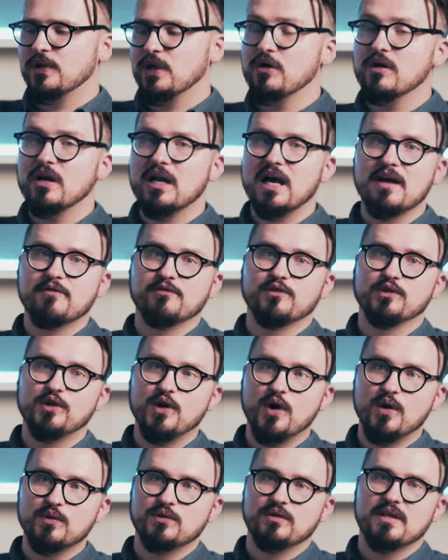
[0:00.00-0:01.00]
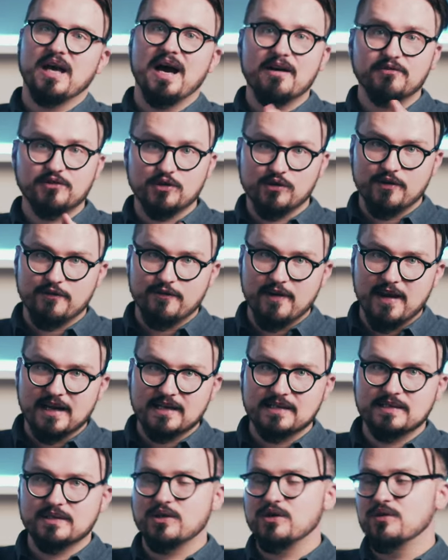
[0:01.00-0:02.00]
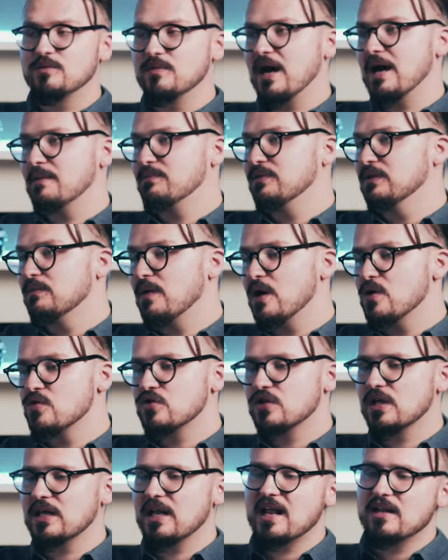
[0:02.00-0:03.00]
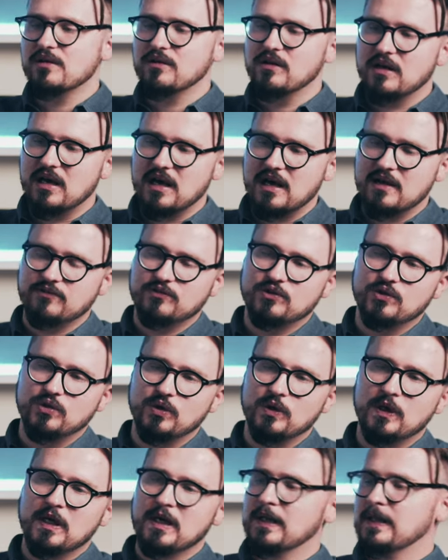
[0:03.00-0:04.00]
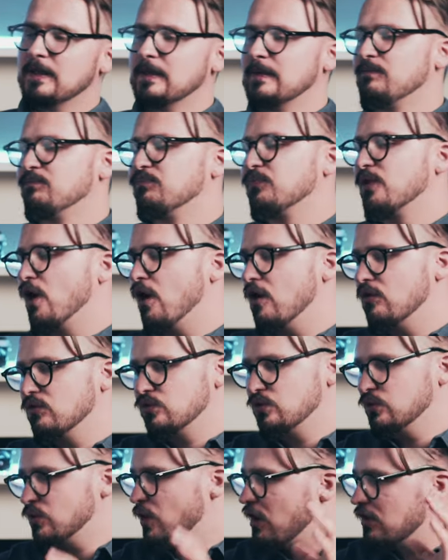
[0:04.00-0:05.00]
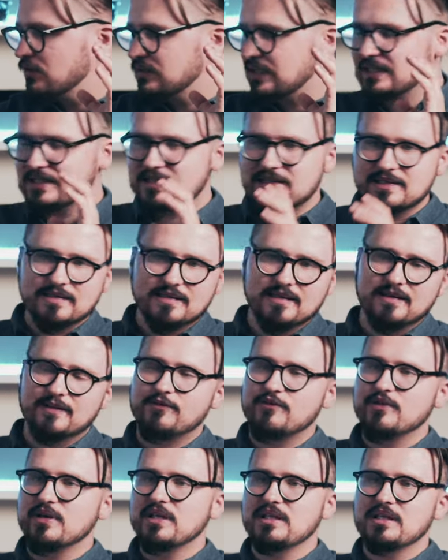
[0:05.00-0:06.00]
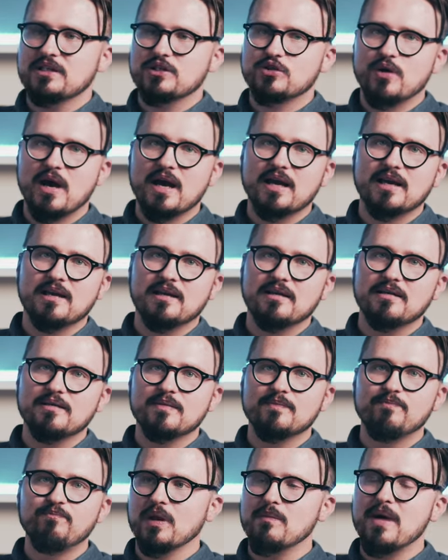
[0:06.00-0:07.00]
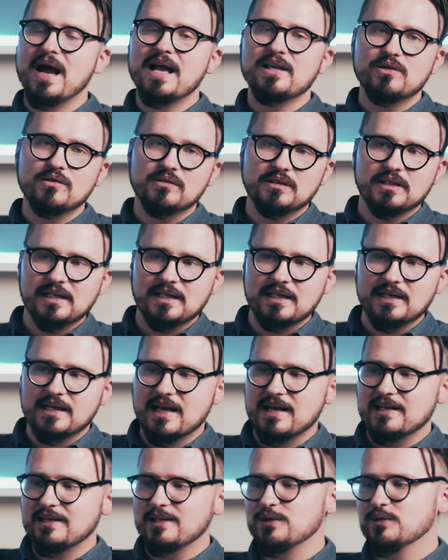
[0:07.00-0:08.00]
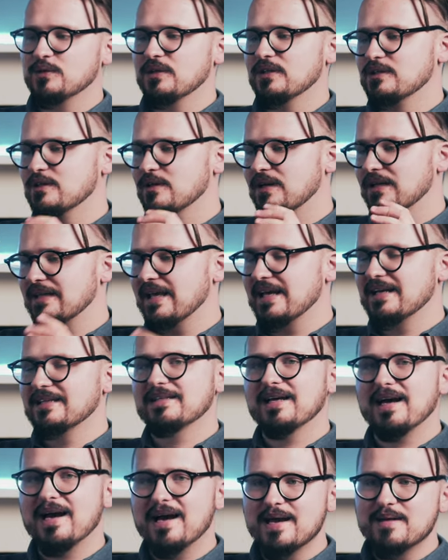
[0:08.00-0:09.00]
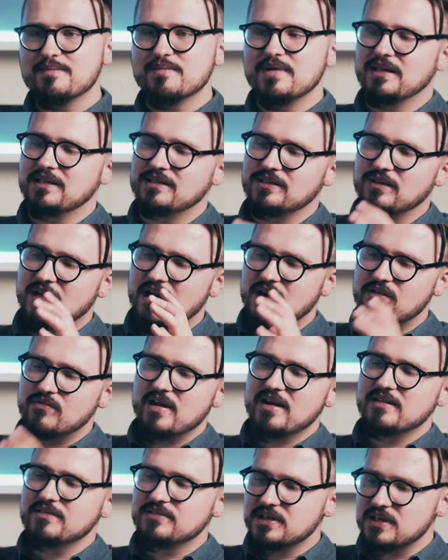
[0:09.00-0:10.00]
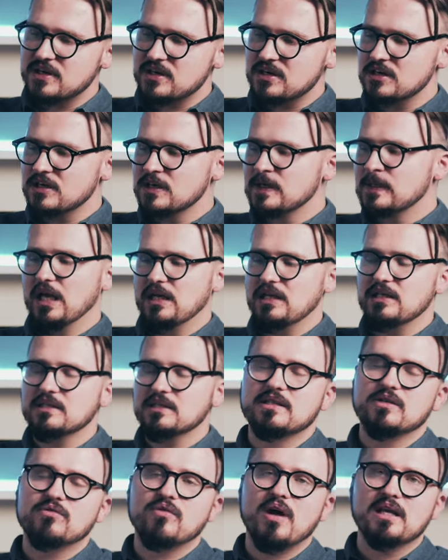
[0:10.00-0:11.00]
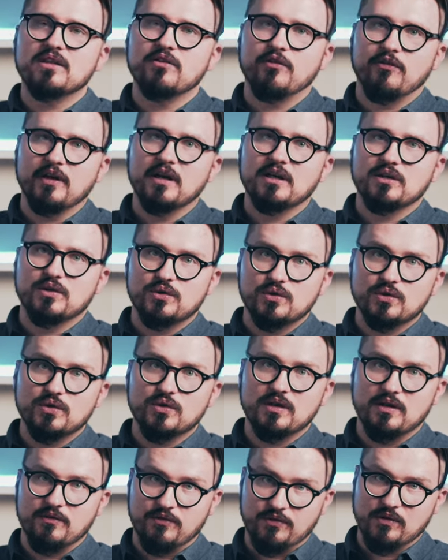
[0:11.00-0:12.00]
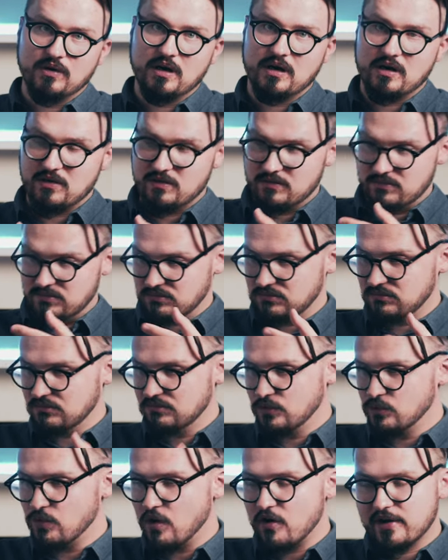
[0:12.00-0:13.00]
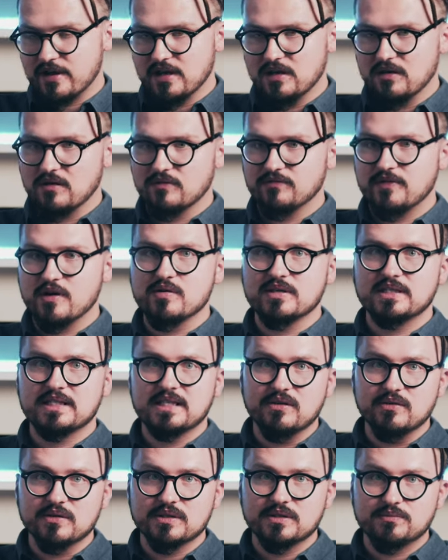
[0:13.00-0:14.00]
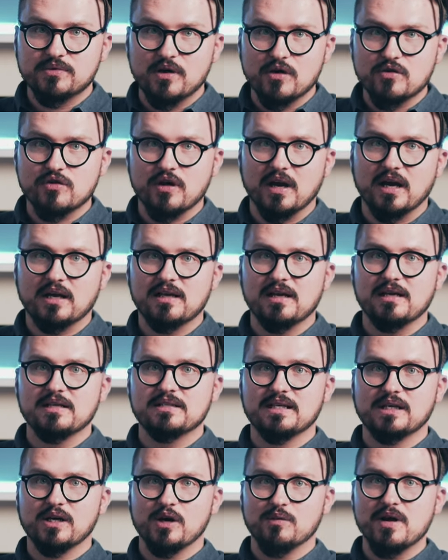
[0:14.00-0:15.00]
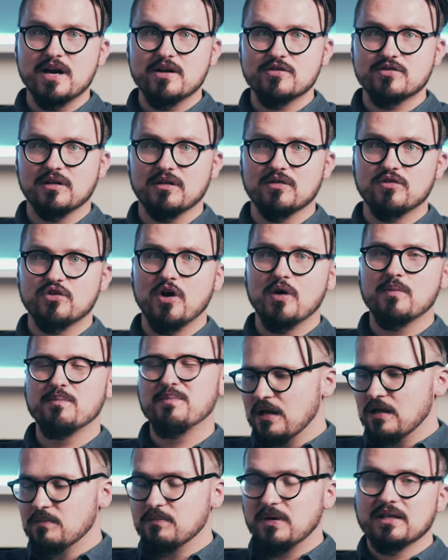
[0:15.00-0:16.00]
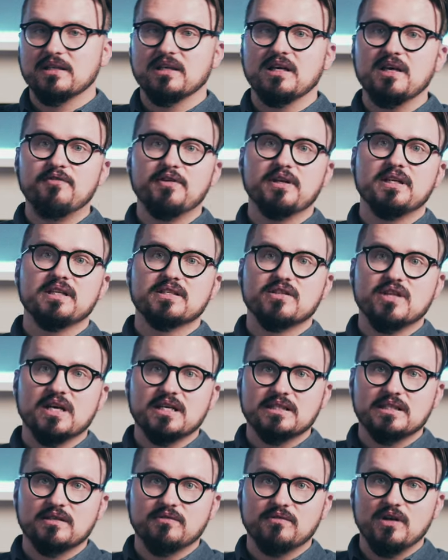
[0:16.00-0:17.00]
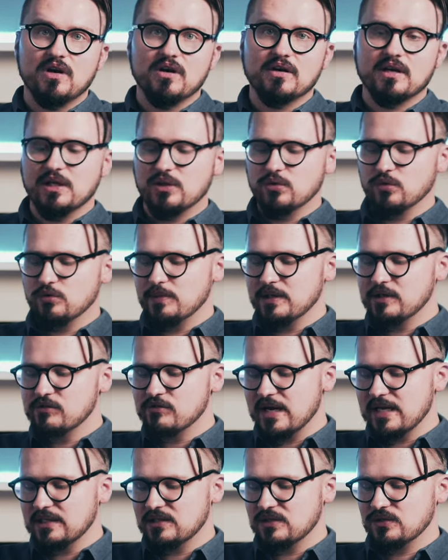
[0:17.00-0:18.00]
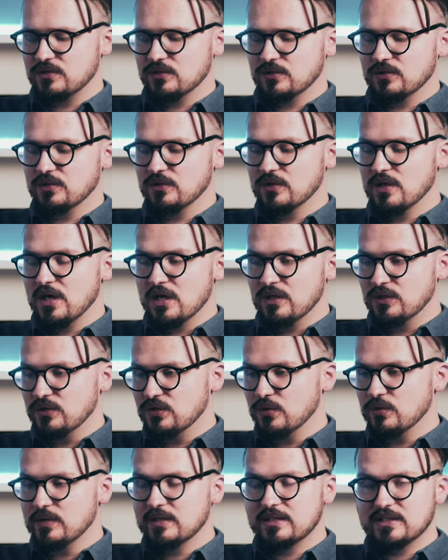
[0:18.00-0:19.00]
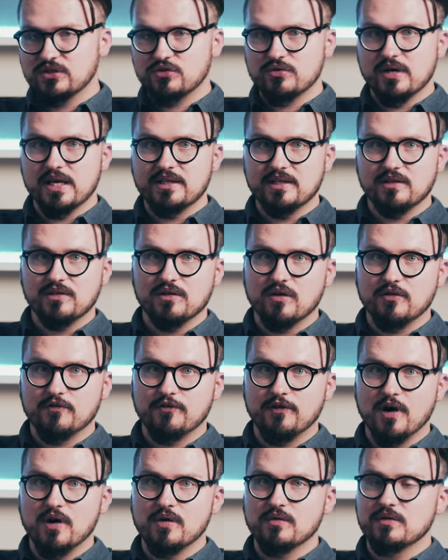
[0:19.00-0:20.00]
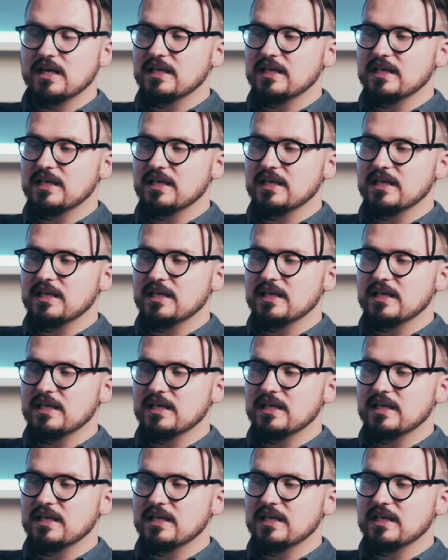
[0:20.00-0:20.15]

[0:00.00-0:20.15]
you're gonna have to go to the After Effects or Apple Motion and you're gonna have to do all that 3D uh, tracking manually and it, it's gonna take time and it's gonna render. It the right thing to do if you are working on a very serious project and it's a commercial job. But if it is just a vlog, it would be great to do it straight in your phone